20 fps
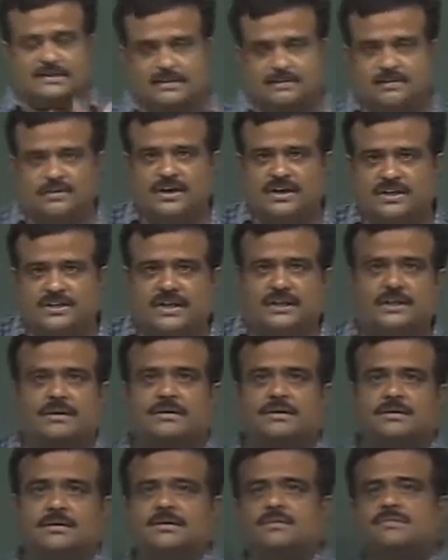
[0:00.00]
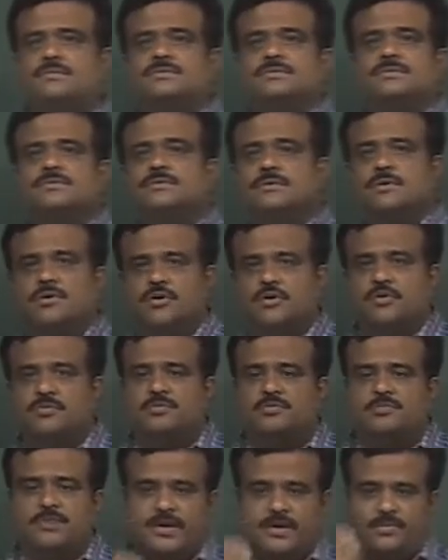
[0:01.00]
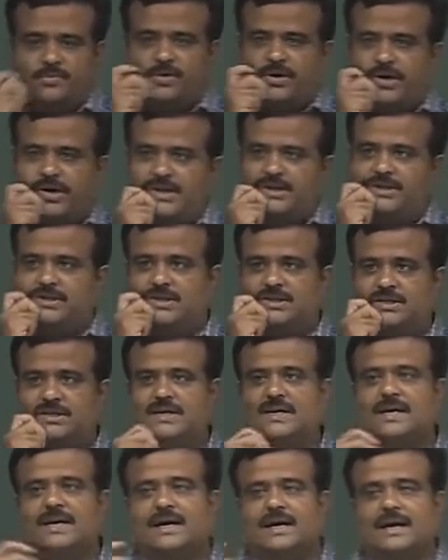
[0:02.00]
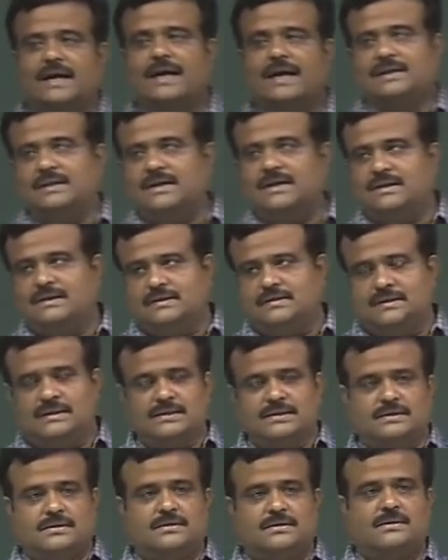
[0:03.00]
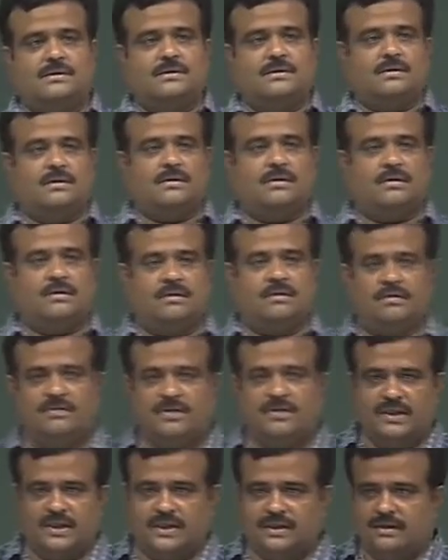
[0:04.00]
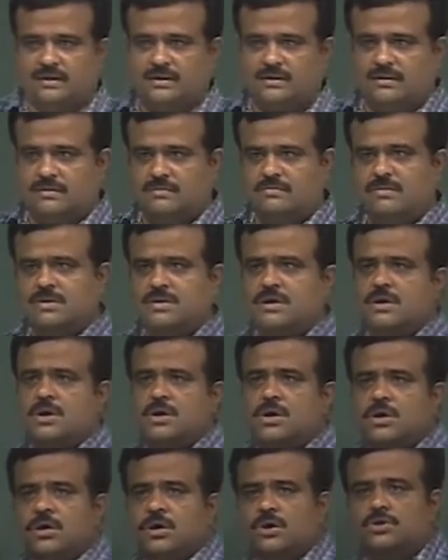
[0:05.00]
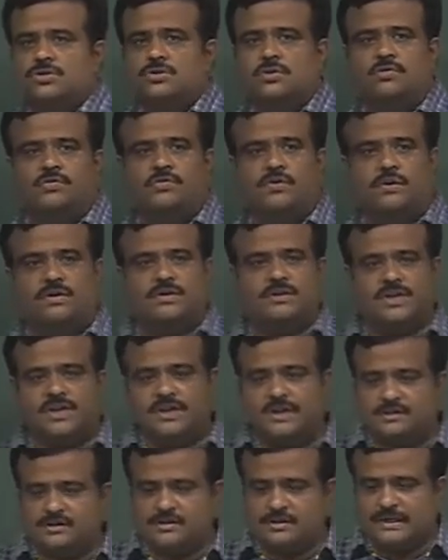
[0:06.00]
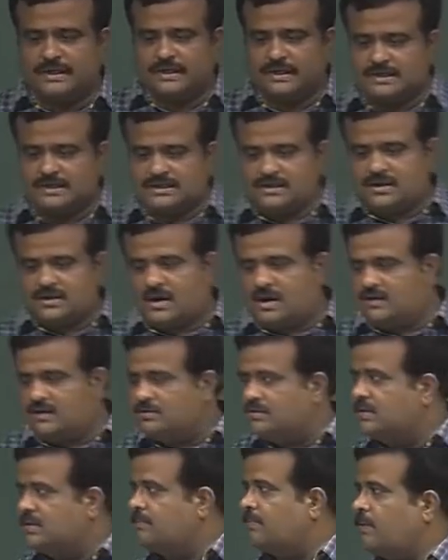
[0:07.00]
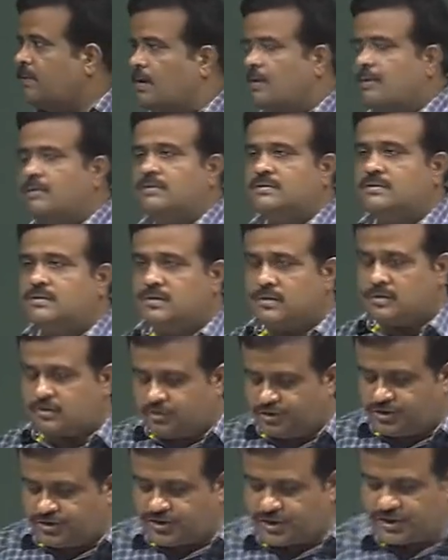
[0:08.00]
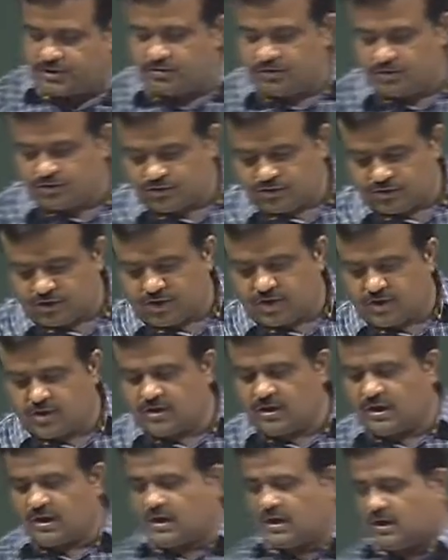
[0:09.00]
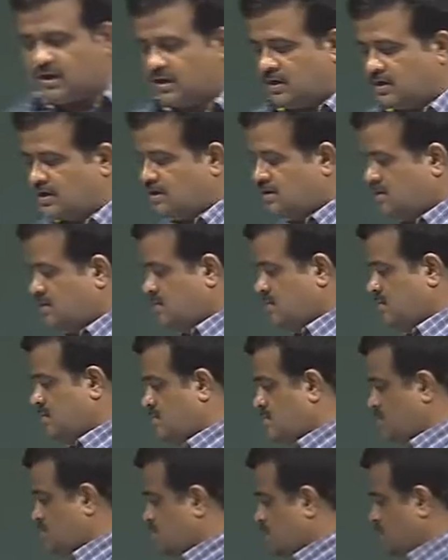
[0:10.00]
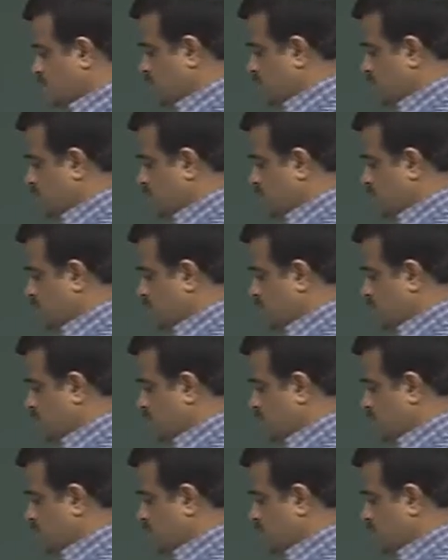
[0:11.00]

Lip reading: amortized algorithm. So, what do you mean by amortized analysis of an algorithm? So, for this let us start with the question which we want